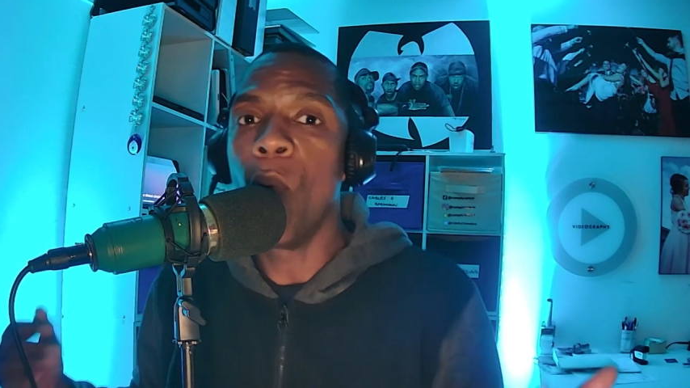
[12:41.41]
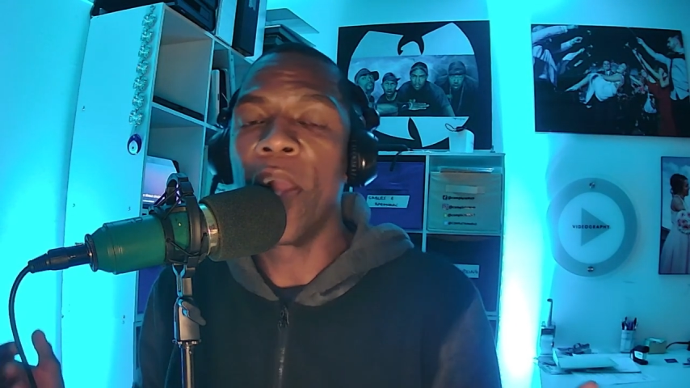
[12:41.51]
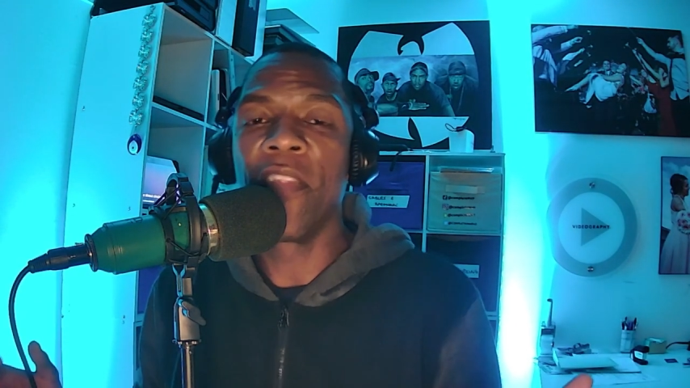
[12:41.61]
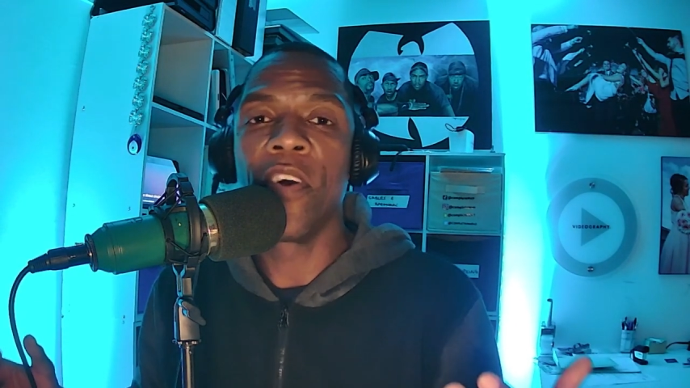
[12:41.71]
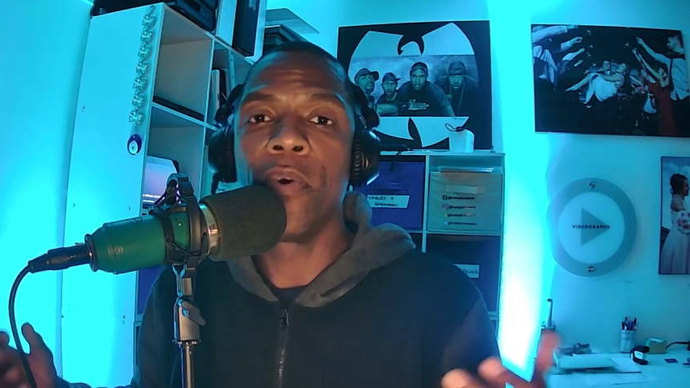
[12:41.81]

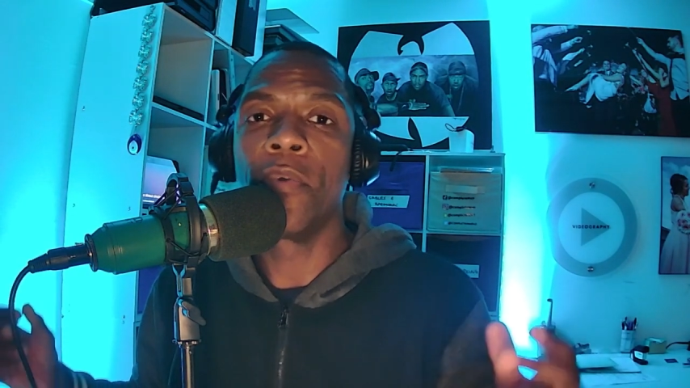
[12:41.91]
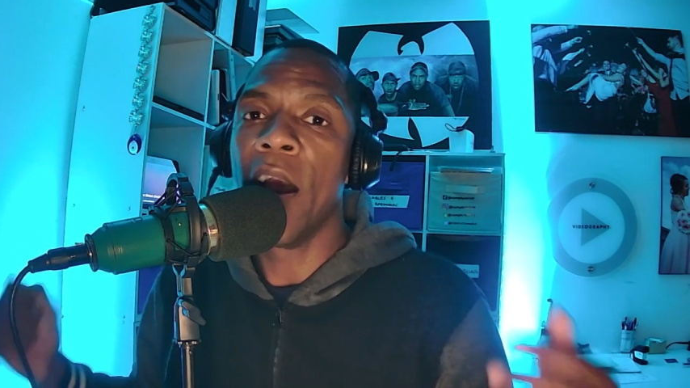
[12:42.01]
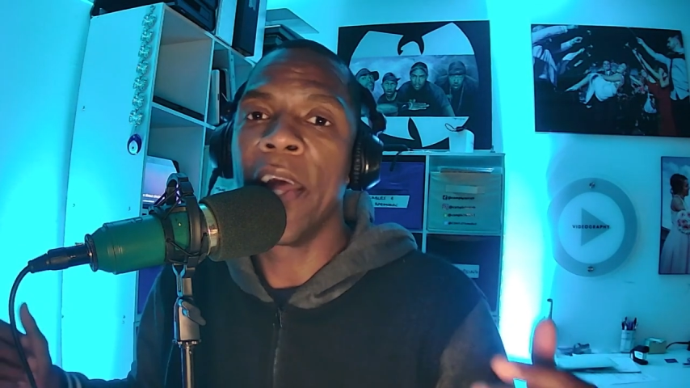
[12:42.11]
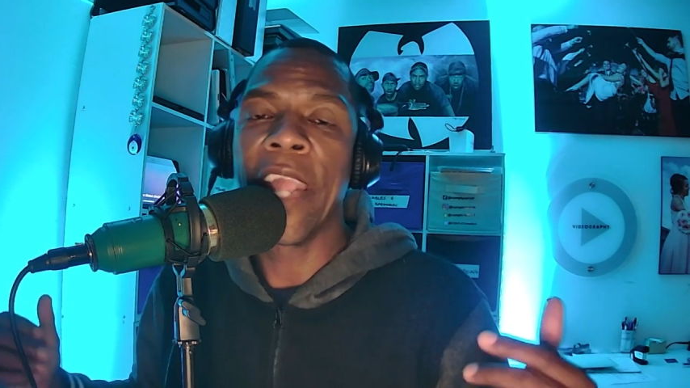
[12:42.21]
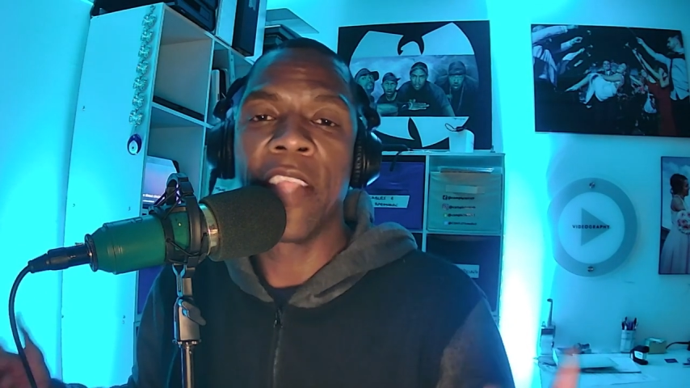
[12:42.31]
one of those
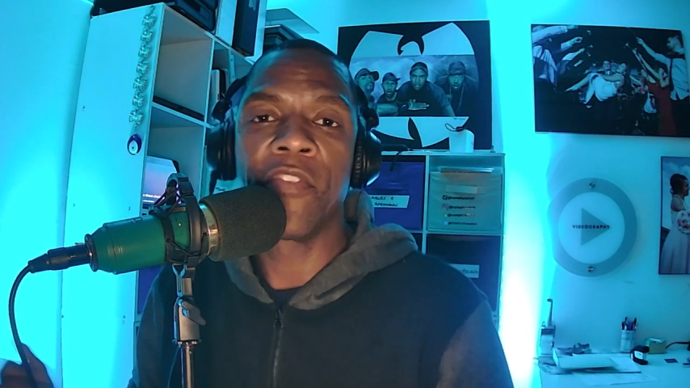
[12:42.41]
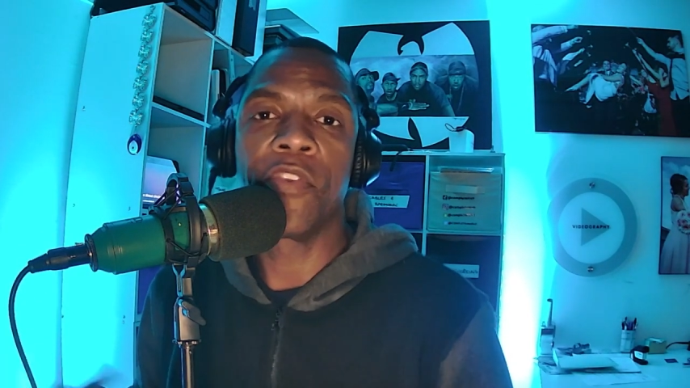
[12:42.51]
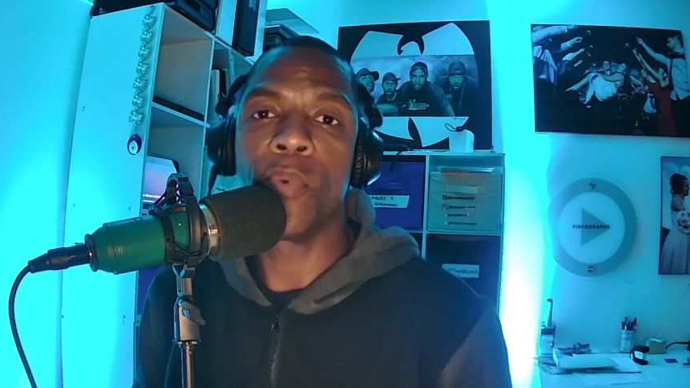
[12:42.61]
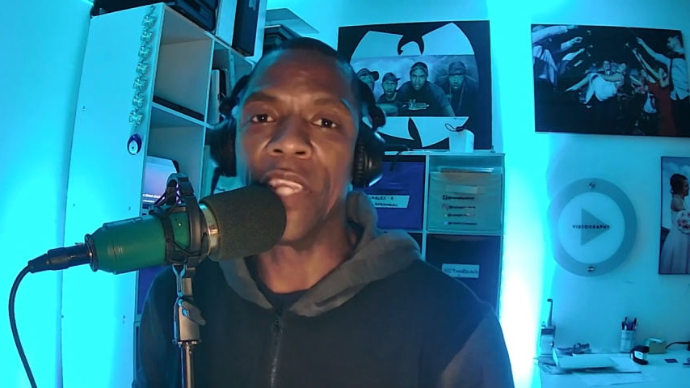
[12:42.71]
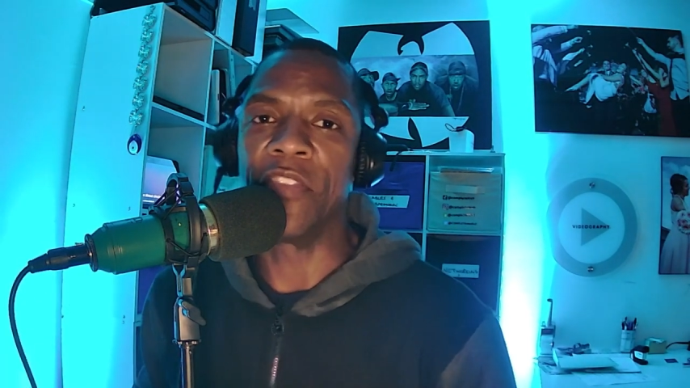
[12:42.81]

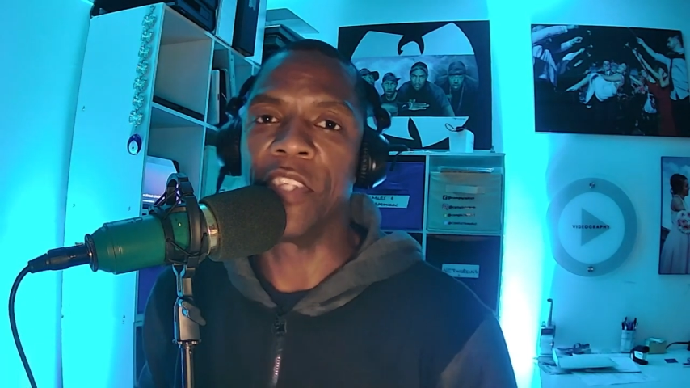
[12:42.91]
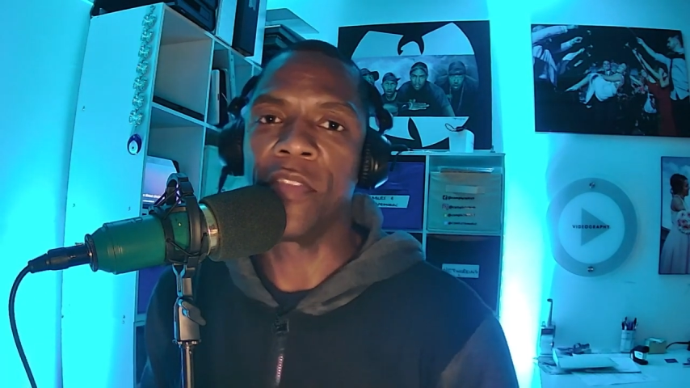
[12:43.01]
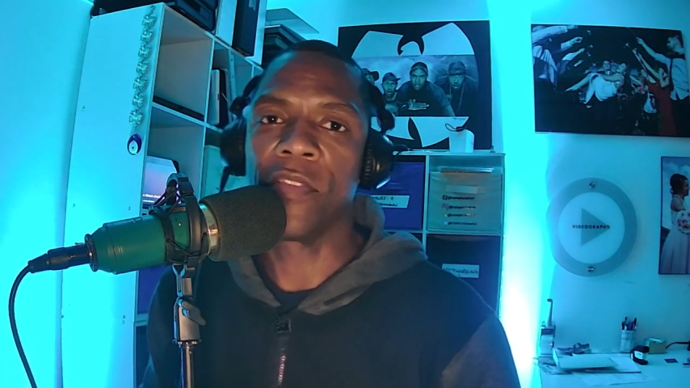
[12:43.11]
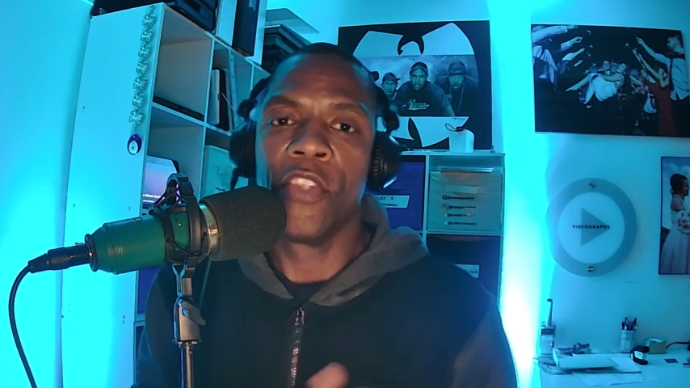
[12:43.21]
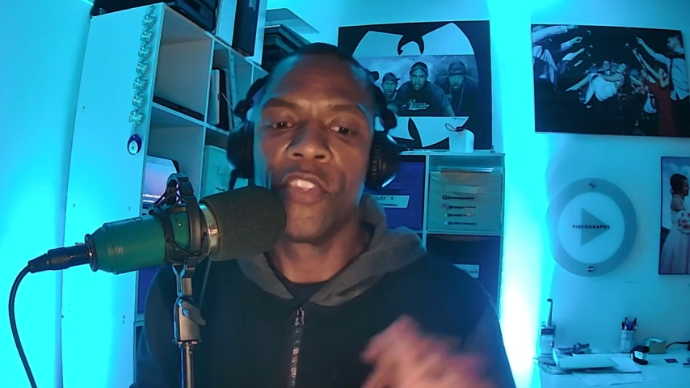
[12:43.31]
unanswered questions.